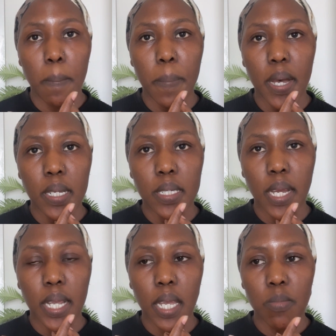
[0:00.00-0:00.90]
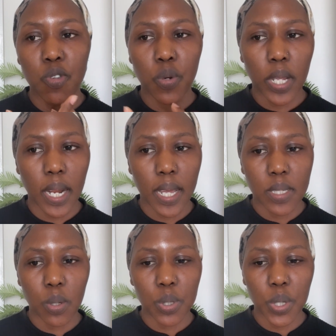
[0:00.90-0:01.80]
but i came to
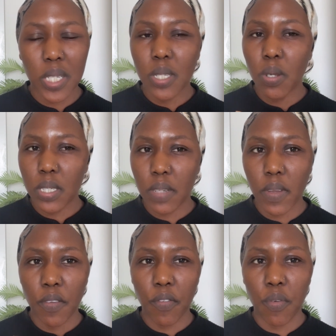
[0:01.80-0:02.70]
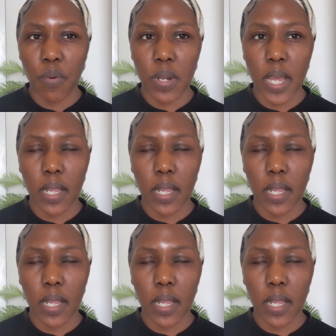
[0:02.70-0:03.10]
realize also it's not even food